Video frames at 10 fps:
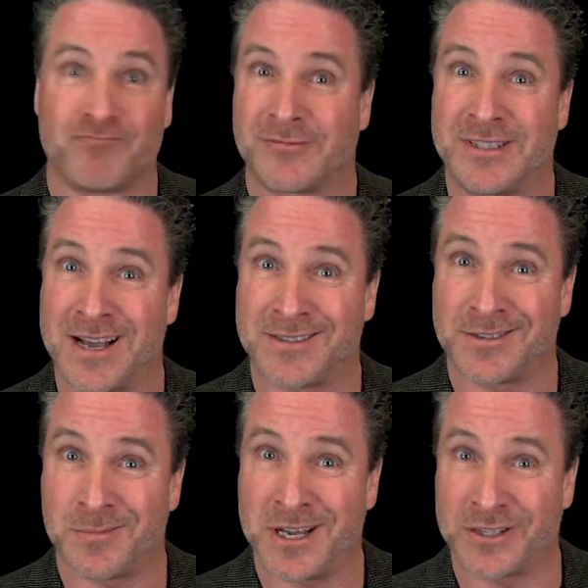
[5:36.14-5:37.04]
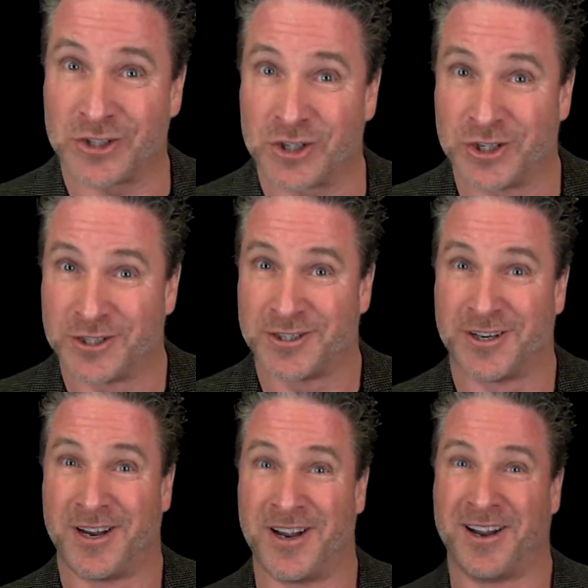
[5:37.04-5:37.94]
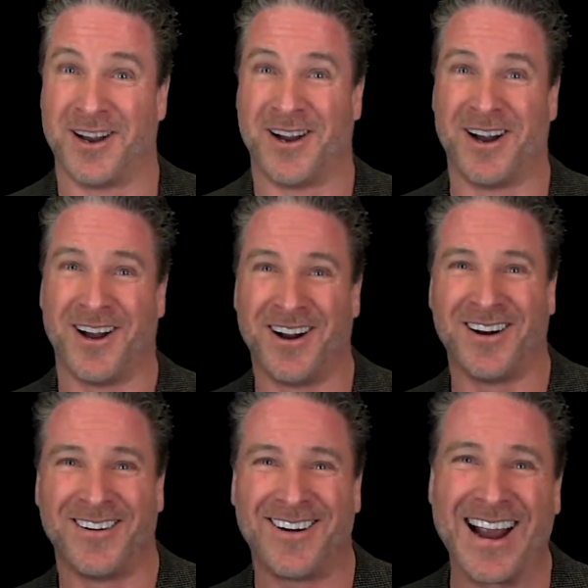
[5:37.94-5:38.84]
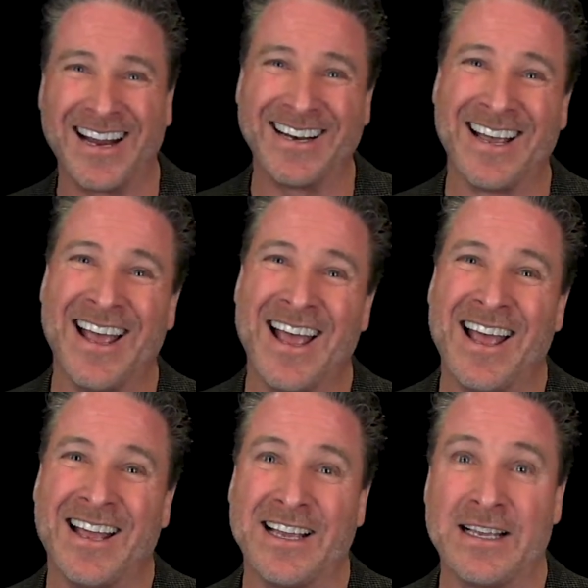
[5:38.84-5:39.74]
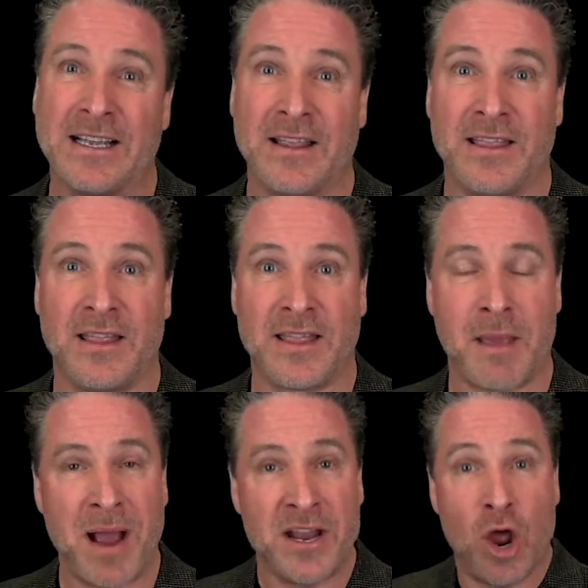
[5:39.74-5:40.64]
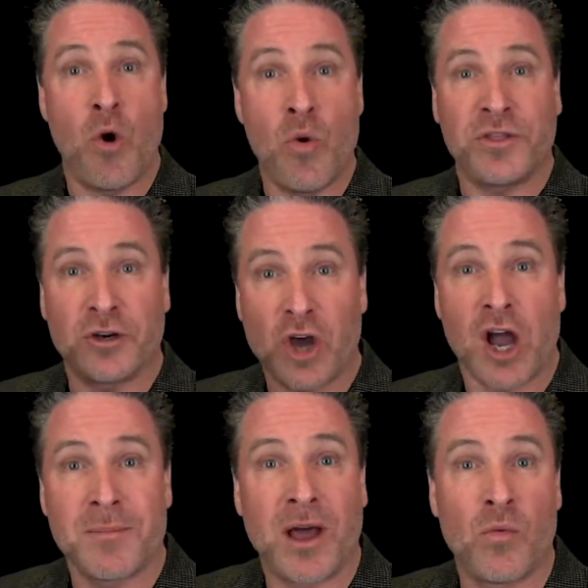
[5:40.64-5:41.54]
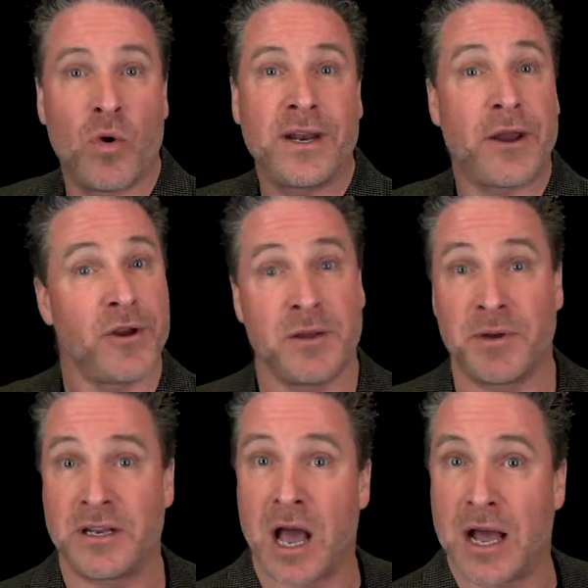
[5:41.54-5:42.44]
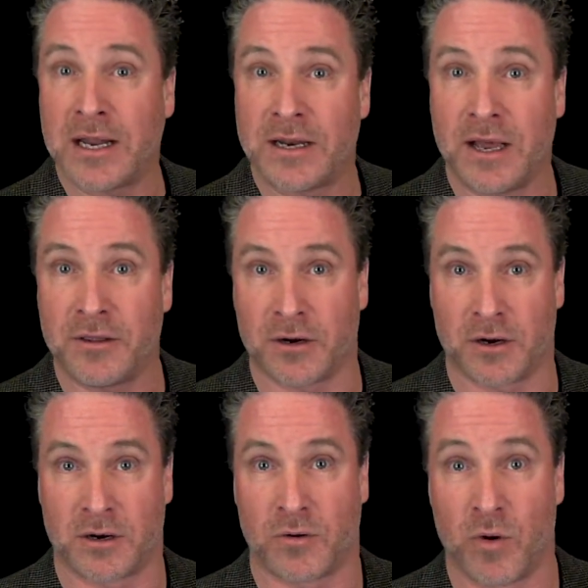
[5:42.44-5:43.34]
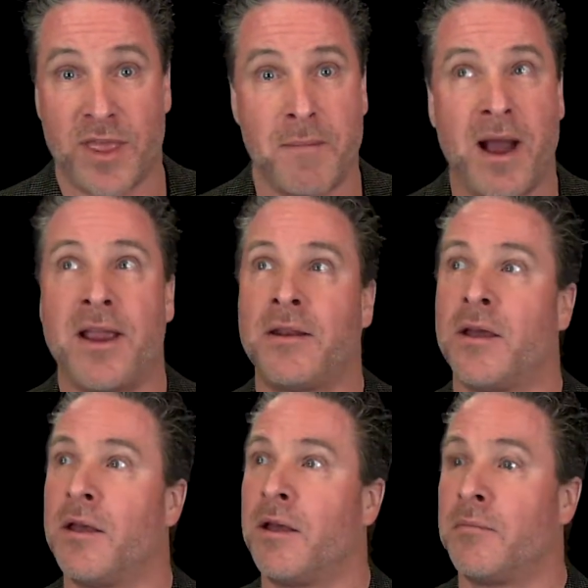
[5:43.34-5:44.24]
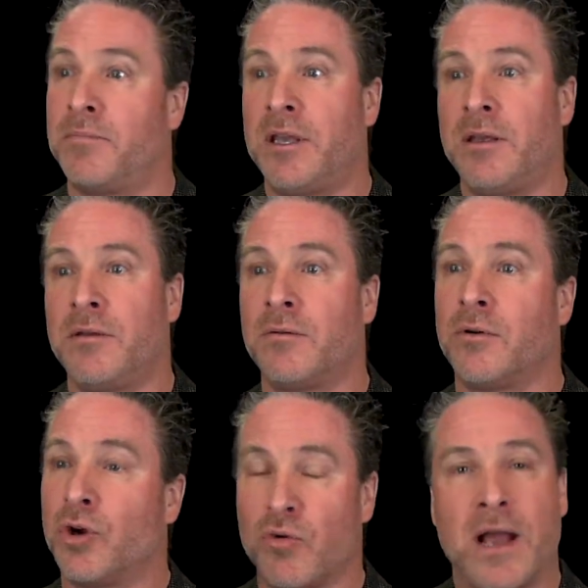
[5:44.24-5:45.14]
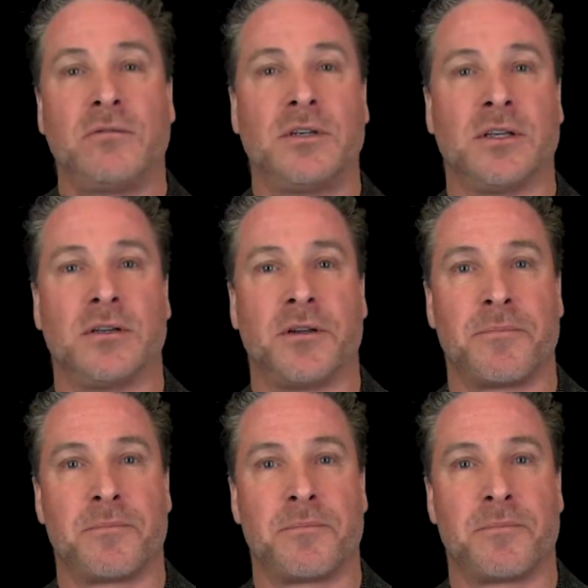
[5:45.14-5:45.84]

not so much. Right? They might know what they're talking about in one area, but not another. Or they might be grounded